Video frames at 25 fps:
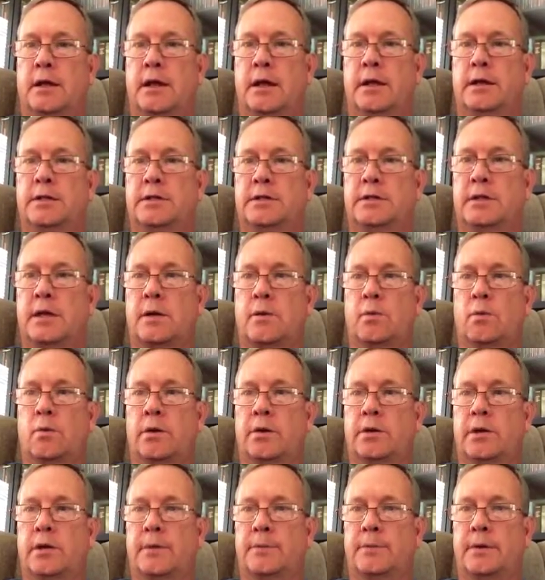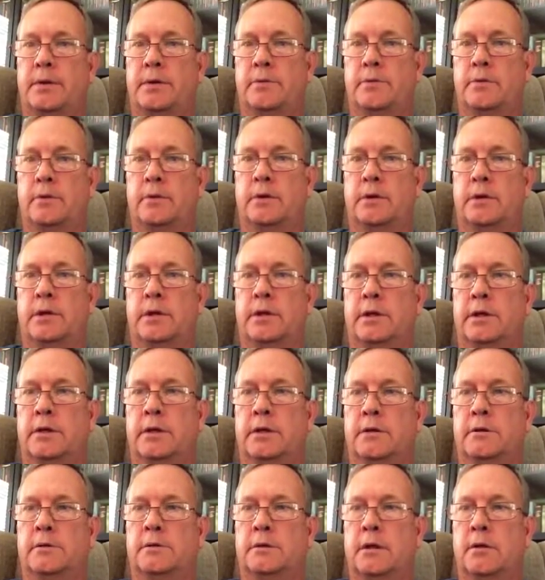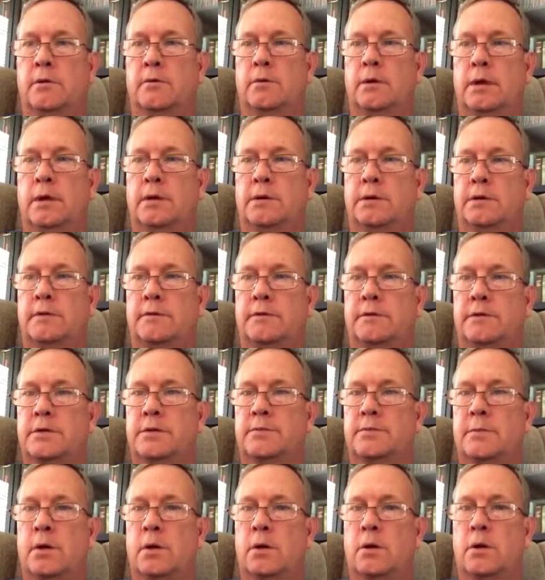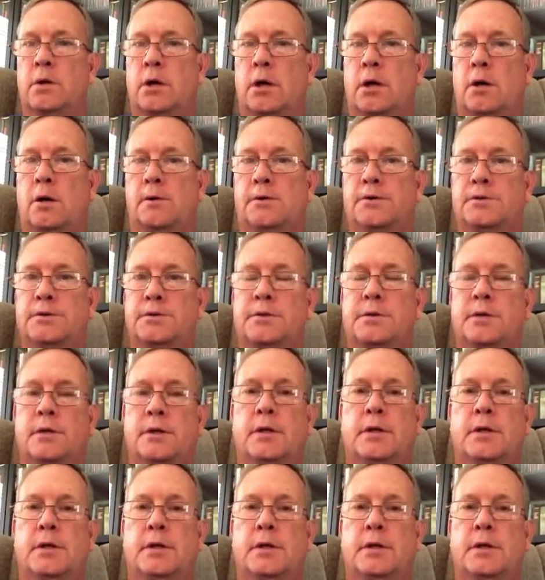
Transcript: and set one up at really a relatively small cost.